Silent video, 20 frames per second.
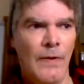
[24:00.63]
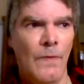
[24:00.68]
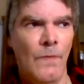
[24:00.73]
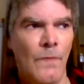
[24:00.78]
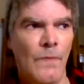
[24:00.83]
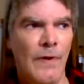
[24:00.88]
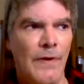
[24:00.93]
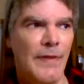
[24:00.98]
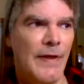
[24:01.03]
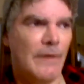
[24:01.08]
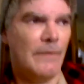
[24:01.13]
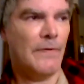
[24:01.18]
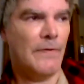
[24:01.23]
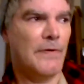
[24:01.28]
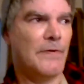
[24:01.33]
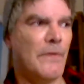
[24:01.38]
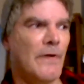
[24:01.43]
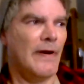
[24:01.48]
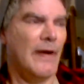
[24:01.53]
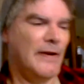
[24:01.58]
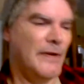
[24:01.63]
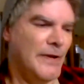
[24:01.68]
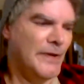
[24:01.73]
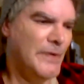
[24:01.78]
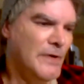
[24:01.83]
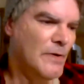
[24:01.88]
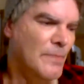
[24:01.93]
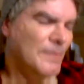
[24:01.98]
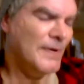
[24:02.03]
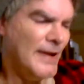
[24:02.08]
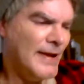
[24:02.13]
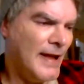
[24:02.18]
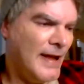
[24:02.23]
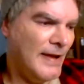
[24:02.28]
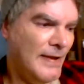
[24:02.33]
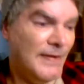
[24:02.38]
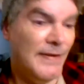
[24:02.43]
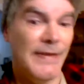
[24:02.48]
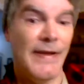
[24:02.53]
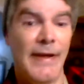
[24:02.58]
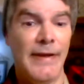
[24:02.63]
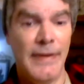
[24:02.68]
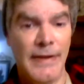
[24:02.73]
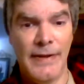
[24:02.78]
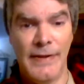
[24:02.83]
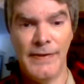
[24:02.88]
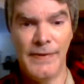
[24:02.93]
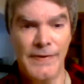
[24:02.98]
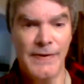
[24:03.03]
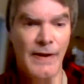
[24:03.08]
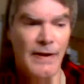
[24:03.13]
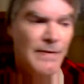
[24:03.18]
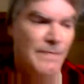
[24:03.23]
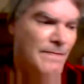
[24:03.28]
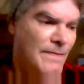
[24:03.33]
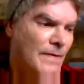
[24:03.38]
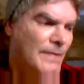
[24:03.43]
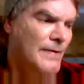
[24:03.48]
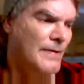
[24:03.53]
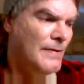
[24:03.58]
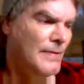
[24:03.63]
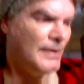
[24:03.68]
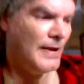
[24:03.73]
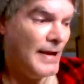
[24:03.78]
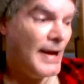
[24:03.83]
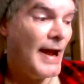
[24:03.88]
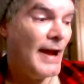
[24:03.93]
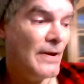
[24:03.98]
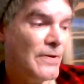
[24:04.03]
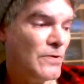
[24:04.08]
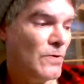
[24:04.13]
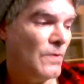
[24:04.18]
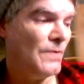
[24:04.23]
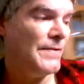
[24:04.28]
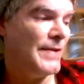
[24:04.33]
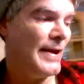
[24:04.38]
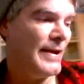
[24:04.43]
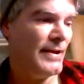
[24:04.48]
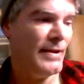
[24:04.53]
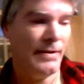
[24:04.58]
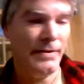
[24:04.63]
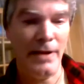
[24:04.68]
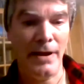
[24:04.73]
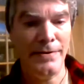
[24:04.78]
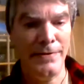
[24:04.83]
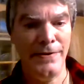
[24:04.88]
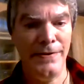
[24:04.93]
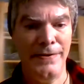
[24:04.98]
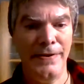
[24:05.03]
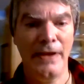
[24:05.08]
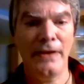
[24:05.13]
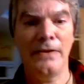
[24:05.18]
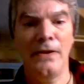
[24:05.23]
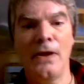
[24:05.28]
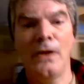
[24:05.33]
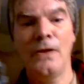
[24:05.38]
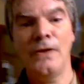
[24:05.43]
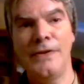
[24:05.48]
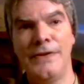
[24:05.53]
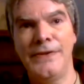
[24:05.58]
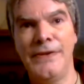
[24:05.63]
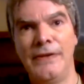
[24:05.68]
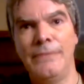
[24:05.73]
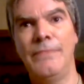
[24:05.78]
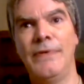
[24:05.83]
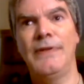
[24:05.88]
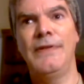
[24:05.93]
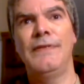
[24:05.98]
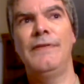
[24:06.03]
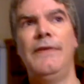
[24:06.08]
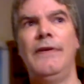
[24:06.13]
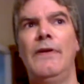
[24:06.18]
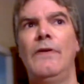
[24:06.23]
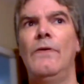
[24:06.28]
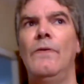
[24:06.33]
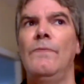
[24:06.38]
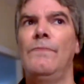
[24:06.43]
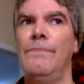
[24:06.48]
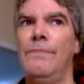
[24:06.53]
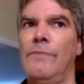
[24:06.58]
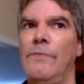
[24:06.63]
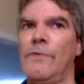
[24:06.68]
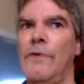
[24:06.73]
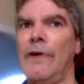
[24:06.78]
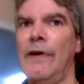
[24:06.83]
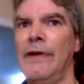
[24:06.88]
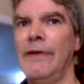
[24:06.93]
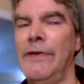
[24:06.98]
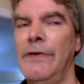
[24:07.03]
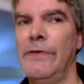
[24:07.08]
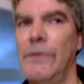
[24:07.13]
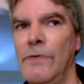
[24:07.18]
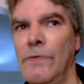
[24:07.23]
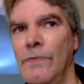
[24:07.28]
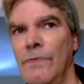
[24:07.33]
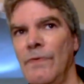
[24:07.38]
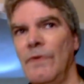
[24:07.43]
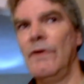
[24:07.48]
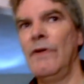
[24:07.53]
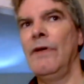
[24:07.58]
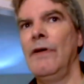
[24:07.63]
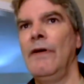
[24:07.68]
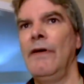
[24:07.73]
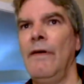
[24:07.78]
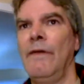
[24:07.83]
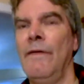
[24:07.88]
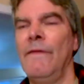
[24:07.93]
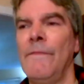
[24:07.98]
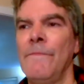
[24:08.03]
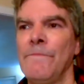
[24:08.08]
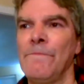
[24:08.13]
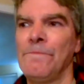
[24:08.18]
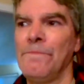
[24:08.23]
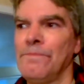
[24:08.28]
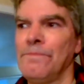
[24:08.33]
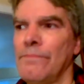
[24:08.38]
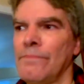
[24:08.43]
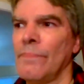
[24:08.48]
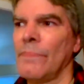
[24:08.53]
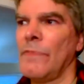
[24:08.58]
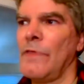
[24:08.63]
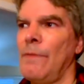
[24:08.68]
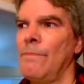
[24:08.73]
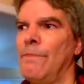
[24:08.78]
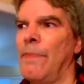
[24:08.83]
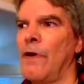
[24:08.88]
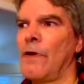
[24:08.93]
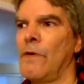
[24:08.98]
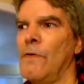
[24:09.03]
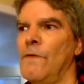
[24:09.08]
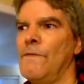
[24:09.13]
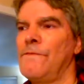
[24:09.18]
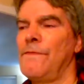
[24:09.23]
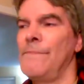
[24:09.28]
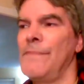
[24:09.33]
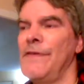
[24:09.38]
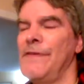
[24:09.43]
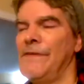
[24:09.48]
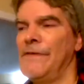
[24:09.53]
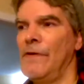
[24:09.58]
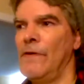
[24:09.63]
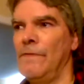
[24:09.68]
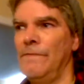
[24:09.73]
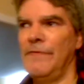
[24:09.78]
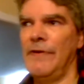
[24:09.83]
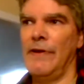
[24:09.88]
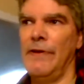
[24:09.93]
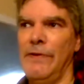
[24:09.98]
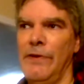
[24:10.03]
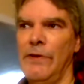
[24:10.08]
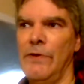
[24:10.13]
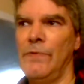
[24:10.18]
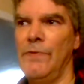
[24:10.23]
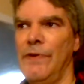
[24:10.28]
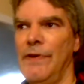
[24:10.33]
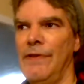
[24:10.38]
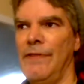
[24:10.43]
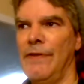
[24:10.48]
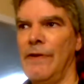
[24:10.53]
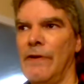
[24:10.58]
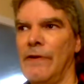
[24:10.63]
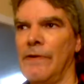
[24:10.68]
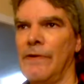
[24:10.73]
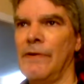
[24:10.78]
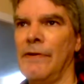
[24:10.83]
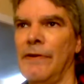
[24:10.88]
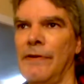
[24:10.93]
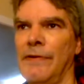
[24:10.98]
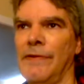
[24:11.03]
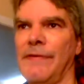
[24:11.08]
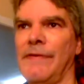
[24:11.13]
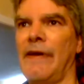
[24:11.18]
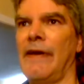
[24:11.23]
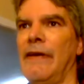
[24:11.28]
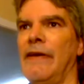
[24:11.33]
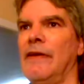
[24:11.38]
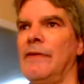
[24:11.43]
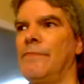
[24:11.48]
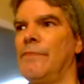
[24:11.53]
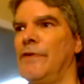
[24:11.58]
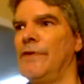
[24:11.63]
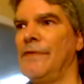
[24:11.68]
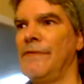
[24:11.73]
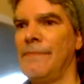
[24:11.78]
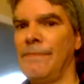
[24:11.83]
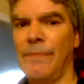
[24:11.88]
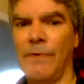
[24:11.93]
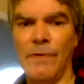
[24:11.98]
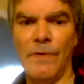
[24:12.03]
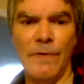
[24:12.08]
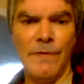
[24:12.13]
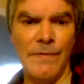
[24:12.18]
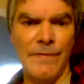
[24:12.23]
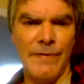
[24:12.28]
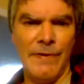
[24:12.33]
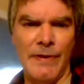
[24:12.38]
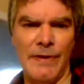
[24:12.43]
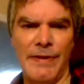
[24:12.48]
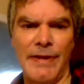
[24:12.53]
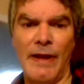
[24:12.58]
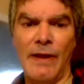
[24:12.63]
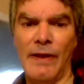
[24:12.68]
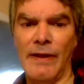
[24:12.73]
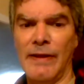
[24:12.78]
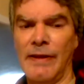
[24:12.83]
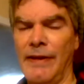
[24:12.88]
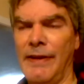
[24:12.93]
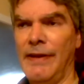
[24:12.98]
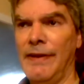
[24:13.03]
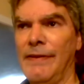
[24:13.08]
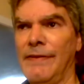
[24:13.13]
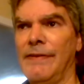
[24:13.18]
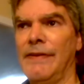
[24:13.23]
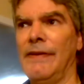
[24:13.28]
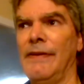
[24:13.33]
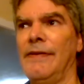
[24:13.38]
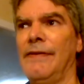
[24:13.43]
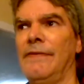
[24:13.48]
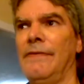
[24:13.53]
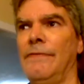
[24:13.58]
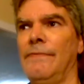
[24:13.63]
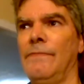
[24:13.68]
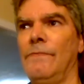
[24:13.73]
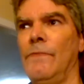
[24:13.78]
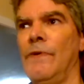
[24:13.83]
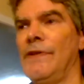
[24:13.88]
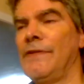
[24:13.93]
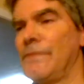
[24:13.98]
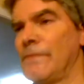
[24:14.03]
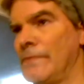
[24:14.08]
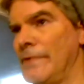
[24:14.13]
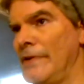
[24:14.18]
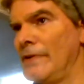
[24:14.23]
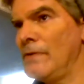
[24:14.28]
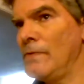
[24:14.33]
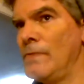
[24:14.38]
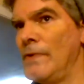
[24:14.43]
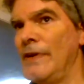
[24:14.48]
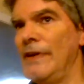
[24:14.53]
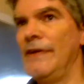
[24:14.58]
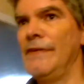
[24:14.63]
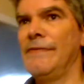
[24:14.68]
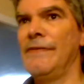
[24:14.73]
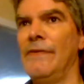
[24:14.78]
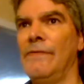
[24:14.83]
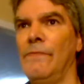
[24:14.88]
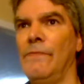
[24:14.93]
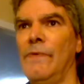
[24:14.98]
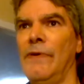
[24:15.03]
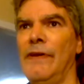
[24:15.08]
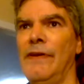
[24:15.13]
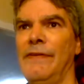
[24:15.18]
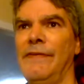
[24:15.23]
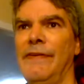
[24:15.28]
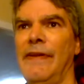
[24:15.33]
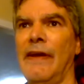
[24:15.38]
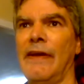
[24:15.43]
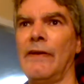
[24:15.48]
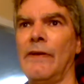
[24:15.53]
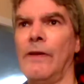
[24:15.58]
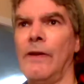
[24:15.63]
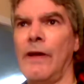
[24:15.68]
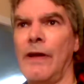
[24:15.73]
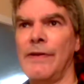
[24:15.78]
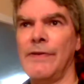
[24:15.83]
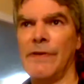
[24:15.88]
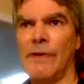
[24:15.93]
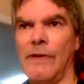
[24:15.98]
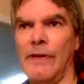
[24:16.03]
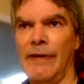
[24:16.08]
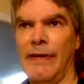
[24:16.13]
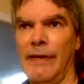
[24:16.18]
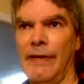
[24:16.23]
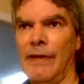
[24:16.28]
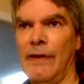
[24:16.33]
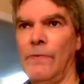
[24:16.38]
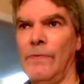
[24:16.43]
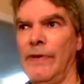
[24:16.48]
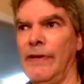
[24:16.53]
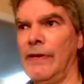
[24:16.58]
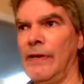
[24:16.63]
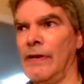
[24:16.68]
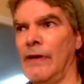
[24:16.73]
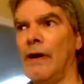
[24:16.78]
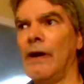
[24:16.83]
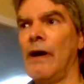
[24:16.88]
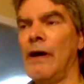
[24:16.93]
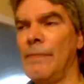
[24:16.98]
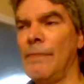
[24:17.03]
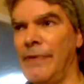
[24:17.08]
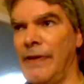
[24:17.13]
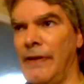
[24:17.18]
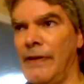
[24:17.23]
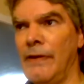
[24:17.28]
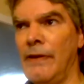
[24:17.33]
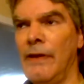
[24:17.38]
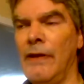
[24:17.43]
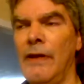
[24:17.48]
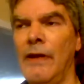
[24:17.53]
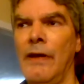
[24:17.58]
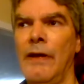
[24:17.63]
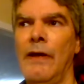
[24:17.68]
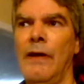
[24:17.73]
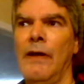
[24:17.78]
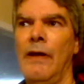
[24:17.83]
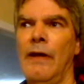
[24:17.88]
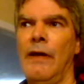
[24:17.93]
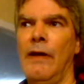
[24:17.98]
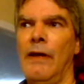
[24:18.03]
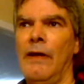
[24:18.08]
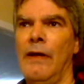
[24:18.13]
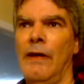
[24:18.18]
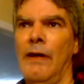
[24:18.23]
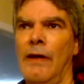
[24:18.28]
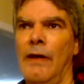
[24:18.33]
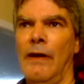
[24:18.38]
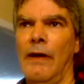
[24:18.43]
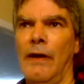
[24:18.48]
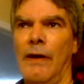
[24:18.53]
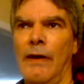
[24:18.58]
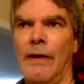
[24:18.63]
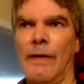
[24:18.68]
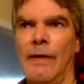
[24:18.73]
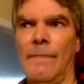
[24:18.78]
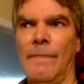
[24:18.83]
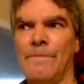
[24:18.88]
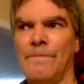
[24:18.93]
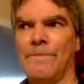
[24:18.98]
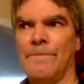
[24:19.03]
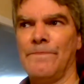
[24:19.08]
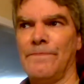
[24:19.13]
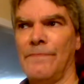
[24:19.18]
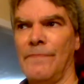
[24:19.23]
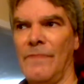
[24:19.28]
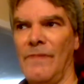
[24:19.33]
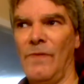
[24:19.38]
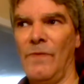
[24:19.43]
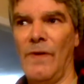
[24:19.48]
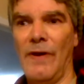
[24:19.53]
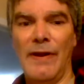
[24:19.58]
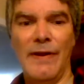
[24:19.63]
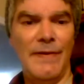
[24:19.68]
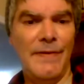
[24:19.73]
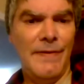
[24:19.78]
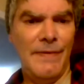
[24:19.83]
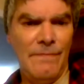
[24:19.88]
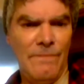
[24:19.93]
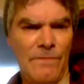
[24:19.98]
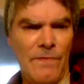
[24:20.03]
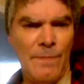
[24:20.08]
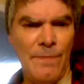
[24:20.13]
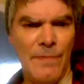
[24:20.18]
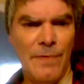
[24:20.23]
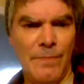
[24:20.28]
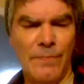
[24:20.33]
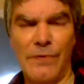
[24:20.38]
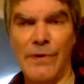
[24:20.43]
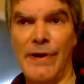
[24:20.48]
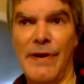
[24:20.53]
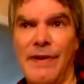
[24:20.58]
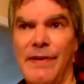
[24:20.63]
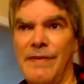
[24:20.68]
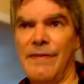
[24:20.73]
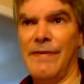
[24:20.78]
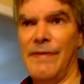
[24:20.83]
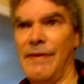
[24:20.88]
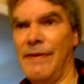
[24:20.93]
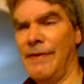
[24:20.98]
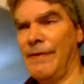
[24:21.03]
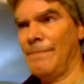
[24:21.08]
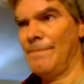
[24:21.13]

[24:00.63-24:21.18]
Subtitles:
where they were trying to duplicate psychic stuff, an actual psychic, not just technology, but trying to borrow from the Soviet Union their psychic principles, telekinesis, what's real, what isn't, what is technologically that we can copy, what is from the British,